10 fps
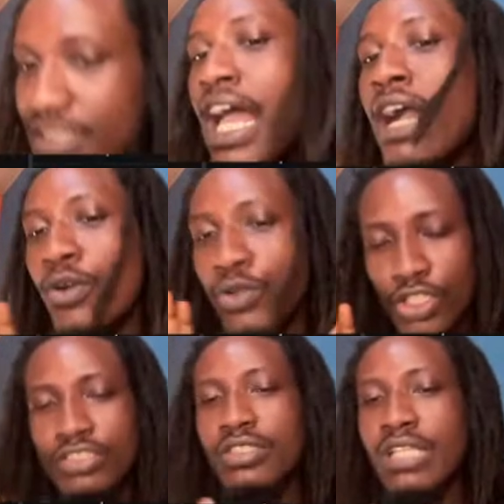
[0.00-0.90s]
I
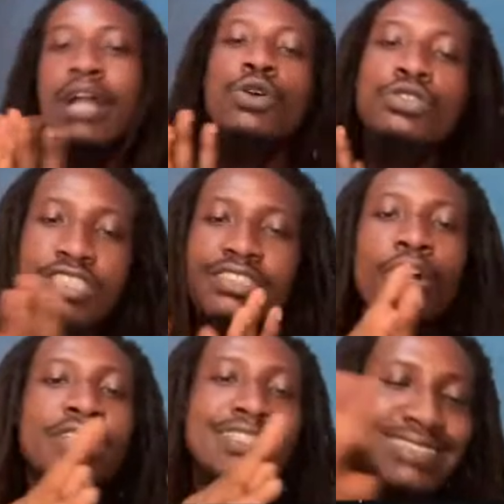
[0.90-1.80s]
go sit
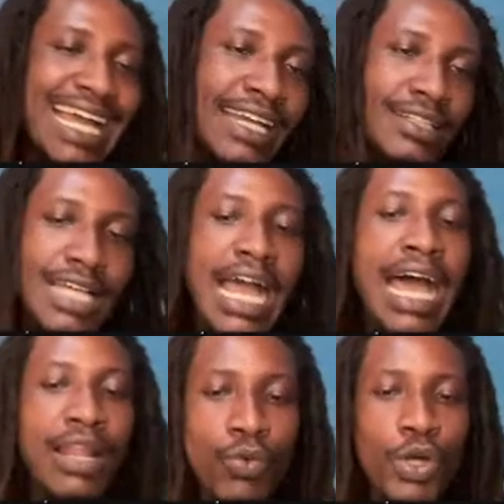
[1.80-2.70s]
on the side
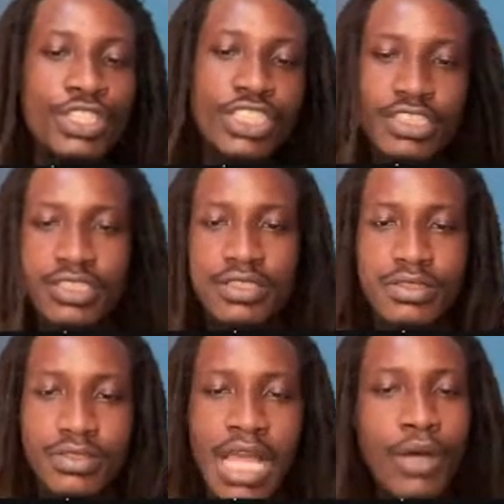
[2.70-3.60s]
and watch it.
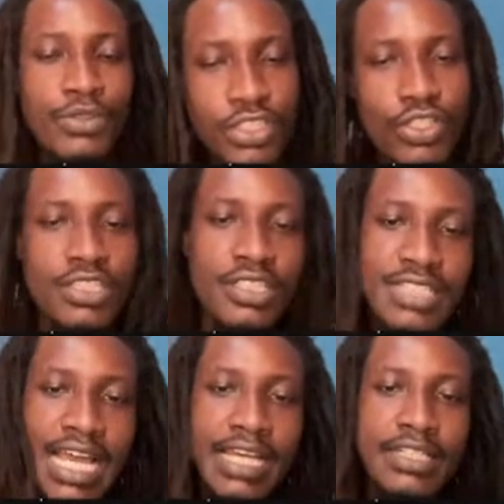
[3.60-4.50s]
I'll sit on the
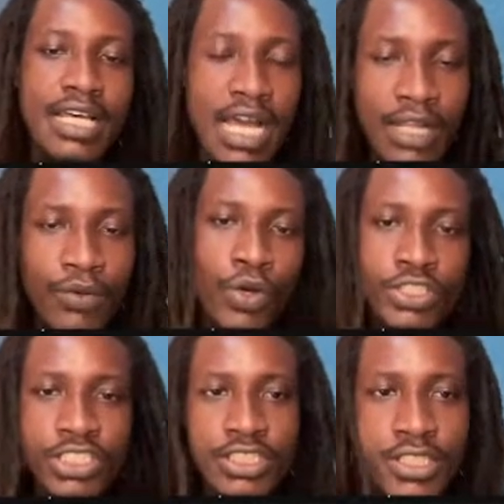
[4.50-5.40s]
side and
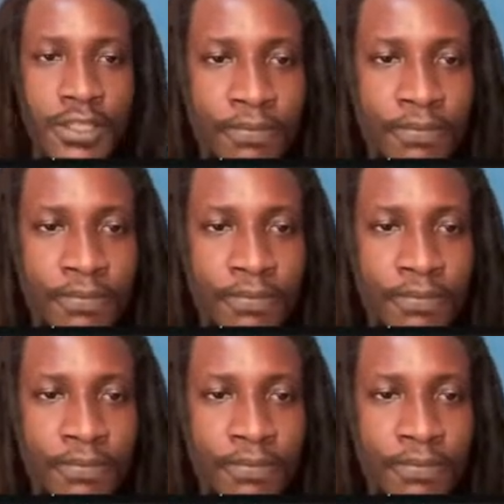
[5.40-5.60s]
watch it.